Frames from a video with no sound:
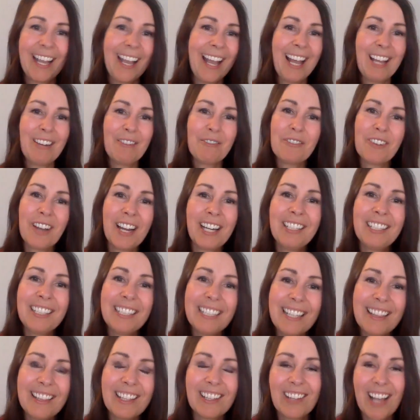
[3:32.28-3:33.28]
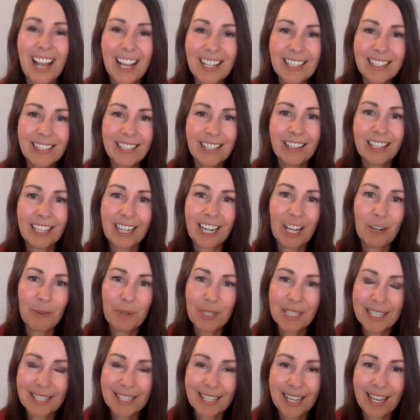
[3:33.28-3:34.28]
And finally, the last thing that I
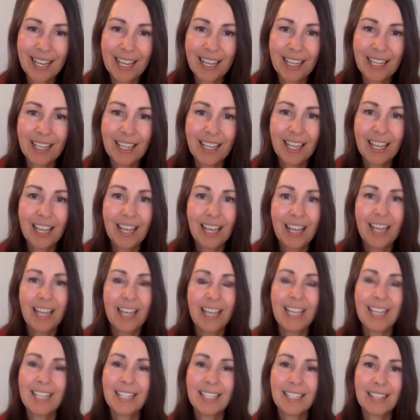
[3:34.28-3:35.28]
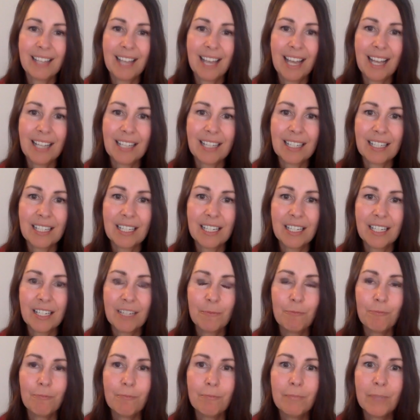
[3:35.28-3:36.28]
would say is that
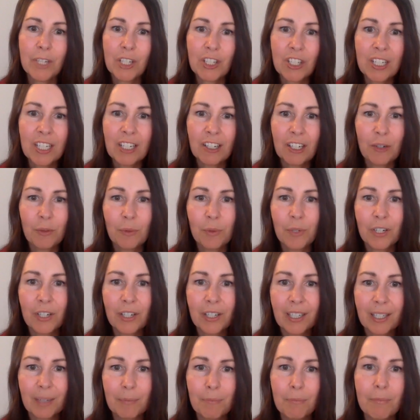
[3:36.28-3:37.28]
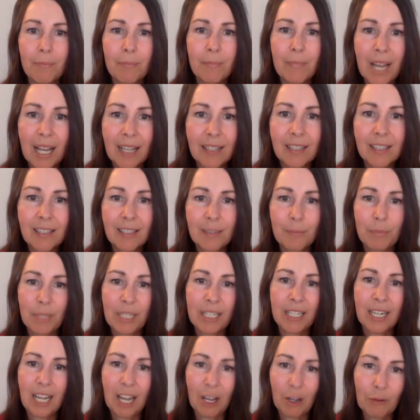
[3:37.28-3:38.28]
missionary work must
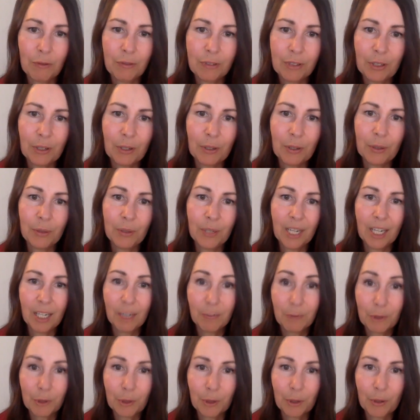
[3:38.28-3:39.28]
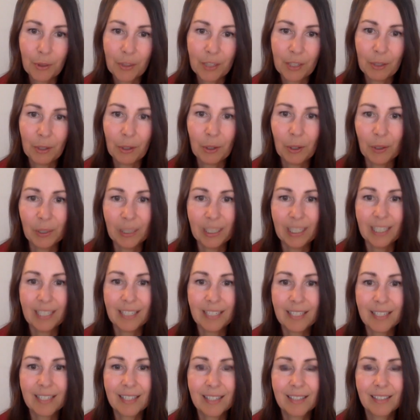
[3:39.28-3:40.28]
be an outflow of growth and
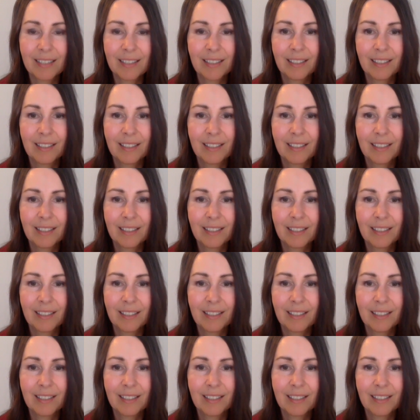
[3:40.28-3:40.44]
holiness.